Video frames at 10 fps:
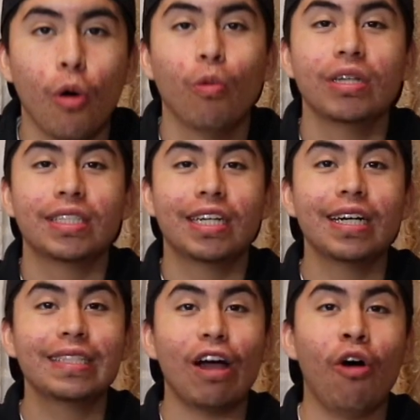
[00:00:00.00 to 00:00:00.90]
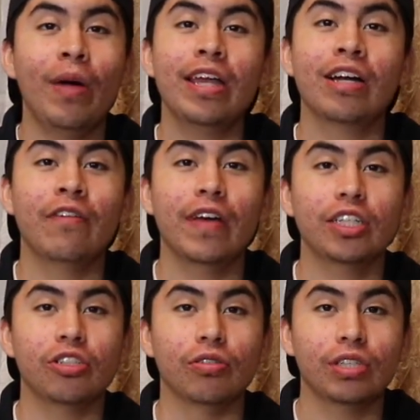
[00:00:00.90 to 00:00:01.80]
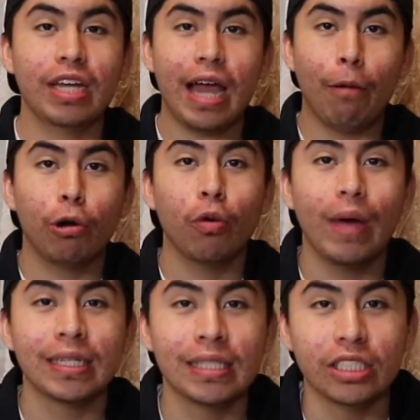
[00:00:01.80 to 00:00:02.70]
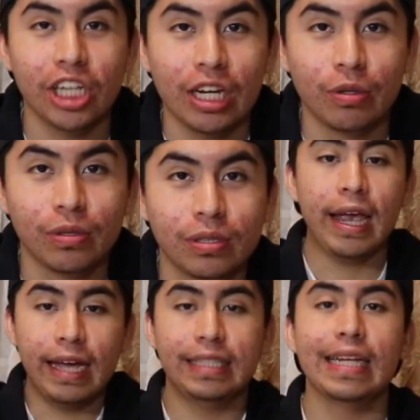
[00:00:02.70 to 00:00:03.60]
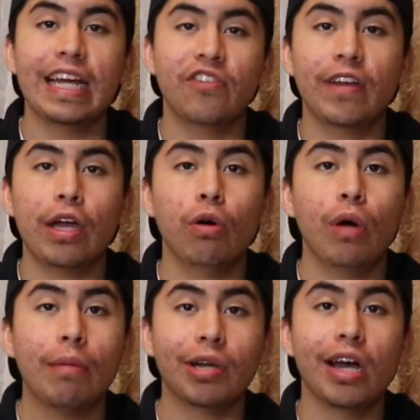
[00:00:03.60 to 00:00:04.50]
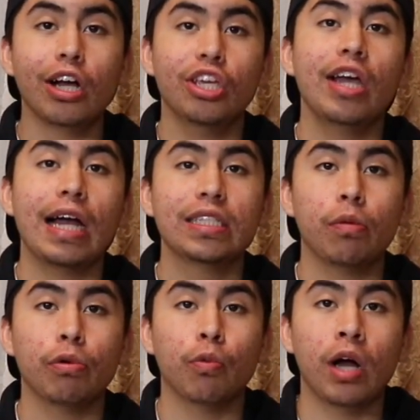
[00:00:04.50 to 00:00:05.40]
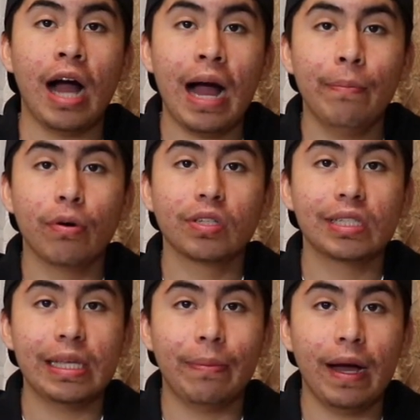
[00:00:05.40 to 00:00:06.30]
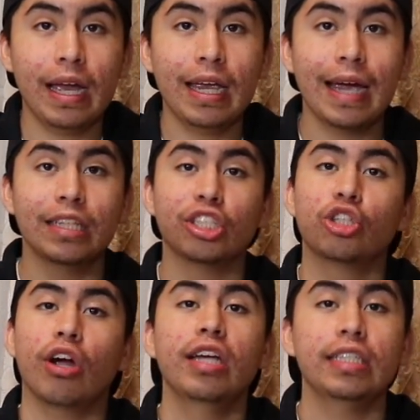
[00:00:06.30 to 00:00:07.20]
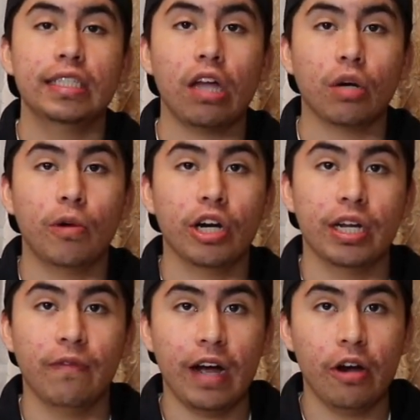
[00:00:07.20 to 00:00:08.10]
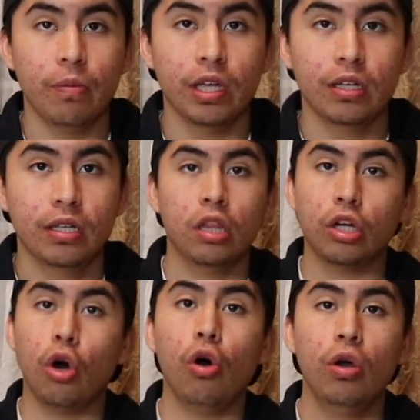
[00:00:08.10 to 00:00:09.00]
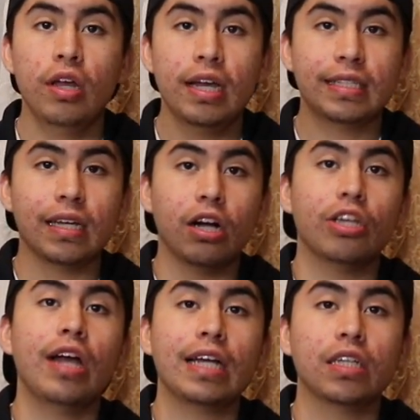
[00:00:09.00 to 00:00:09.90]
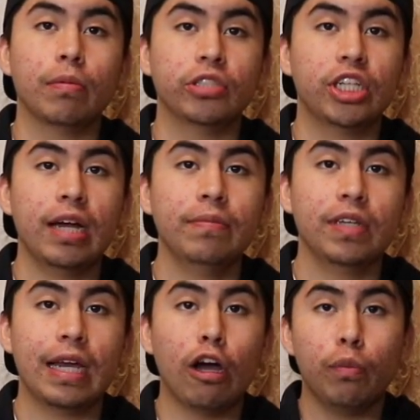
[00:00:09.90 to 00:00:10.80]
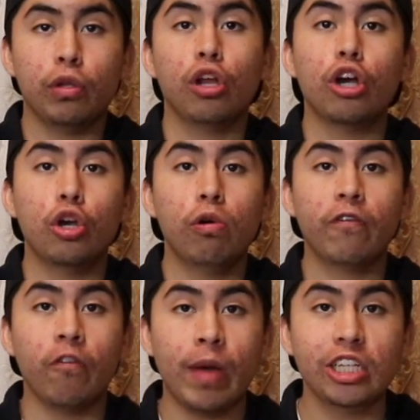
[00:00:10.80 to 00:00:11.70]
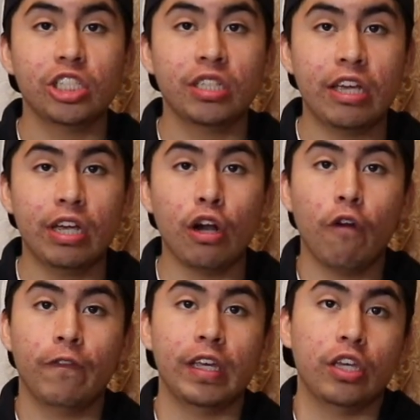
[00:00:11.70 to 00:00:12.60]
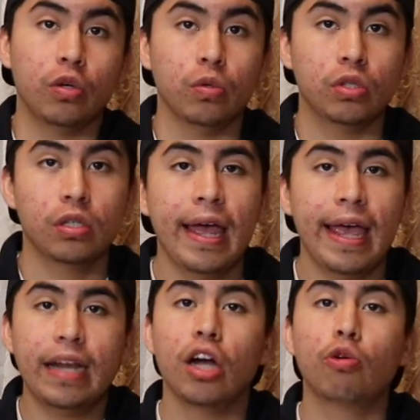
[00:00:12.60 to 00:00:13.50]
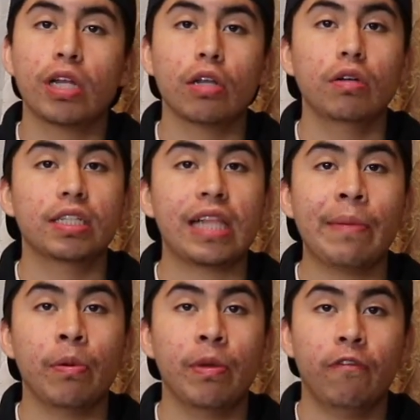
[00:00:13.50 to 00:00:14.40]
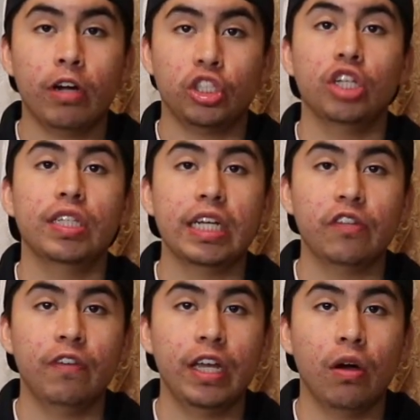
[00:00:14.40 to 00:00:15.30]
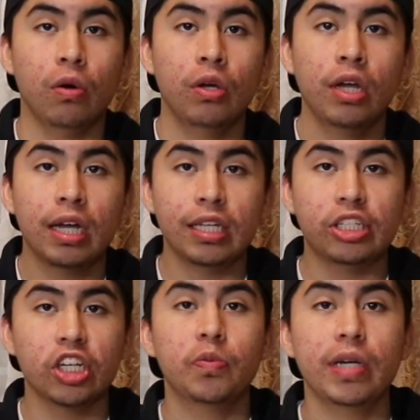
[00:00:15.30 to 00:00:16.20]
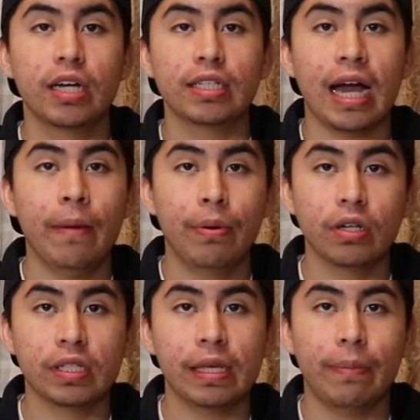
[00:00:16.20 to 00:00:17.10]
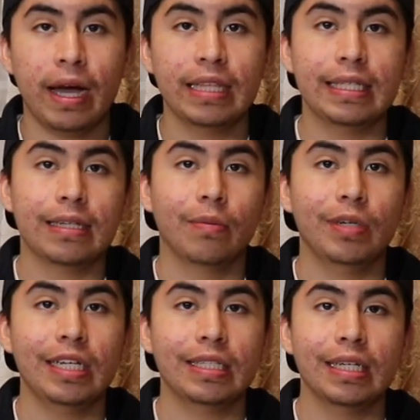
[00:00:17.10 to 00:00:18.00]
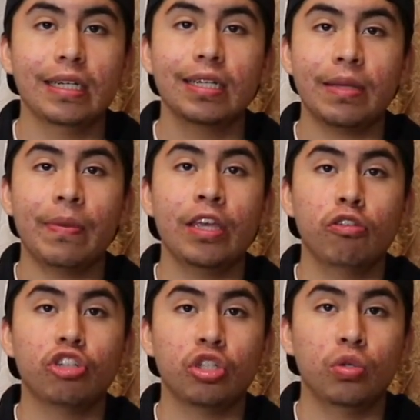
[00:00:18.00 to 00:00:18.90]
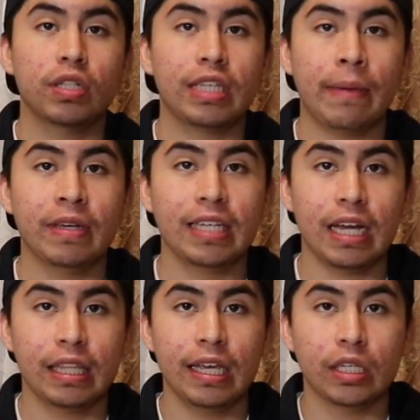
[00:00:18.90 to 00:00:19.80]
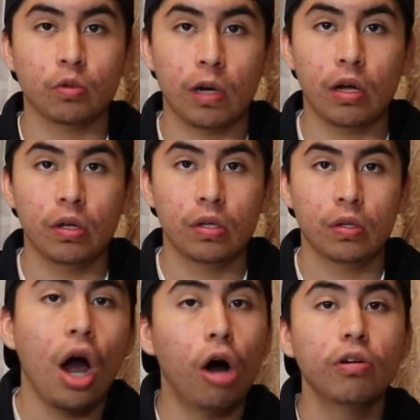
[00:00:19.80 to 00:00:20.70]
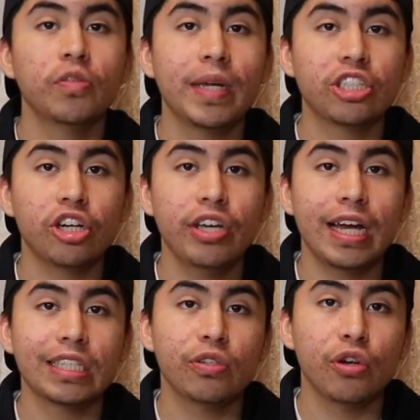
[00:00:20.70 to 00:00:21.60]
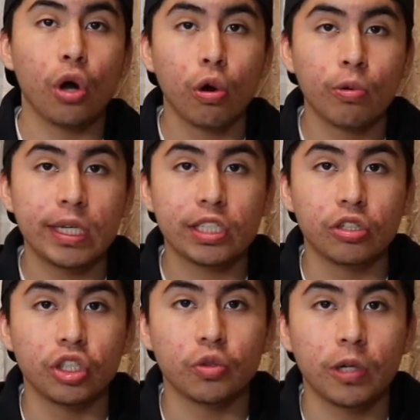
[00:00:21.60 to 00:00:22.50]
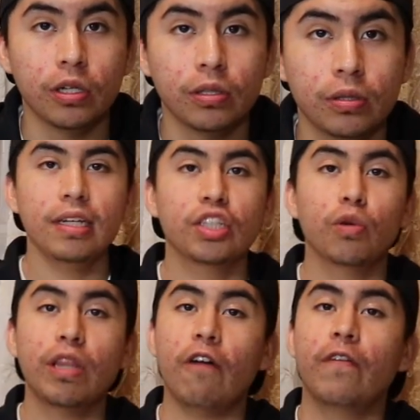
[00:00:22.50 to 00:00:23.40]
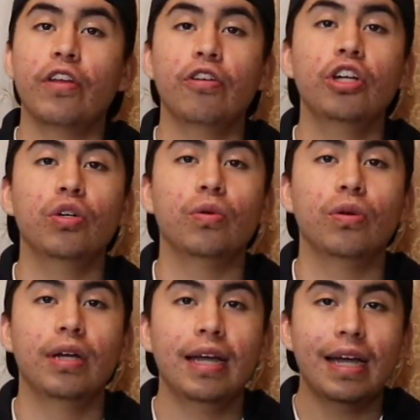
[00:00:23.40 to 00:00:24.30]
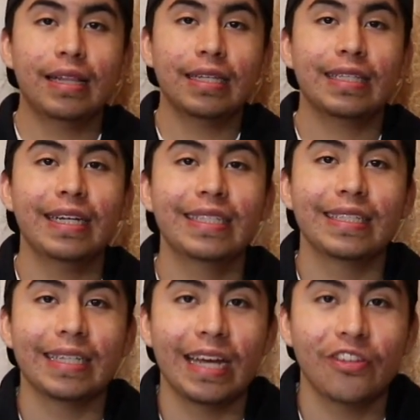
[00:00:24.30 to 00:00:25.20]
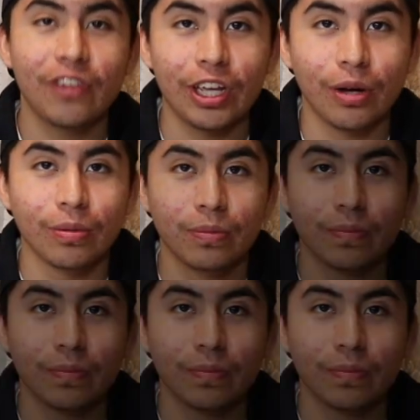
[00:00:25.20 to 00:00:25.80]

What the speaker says: What's good to all my young investors, and welcome back to the channel. In today's video, I'm gonna hook you guys up with what I'm personally buying in this crazy stock market environment. The goal is to hook you guys up with gems and help you learn new information that you can hopefully use. And a quick little disclaimer before I start today's video. Just because I'm personally buying these companies doesn't mean you should do the same exact thing as well. Always make sure you guys do your own research as well. So without further ado, let's get into today's video.